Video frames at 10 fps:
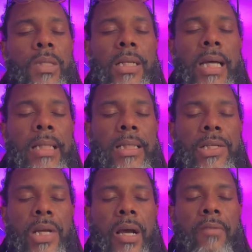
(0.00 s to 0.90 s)
the
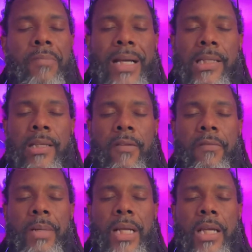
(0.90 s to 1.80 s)
knowledge of myself,
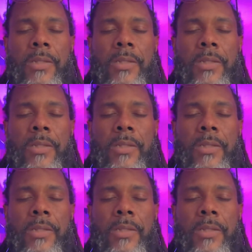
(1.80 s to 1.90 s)
but I